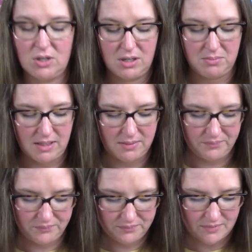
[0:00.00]
are going to be
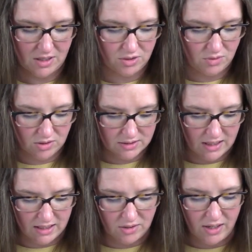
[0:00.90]
on the wrong
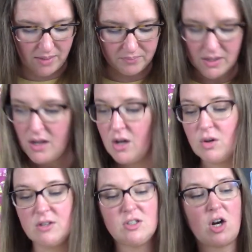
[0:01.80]
side. Okay,
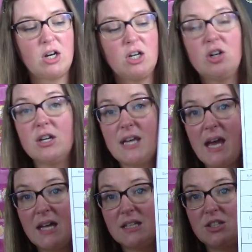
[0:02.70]
we started her
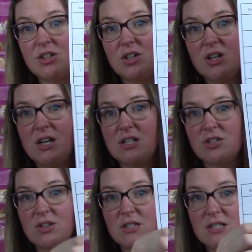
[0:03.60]
calendar, and as
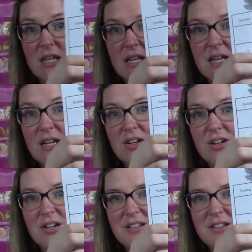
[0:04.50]
you can see here,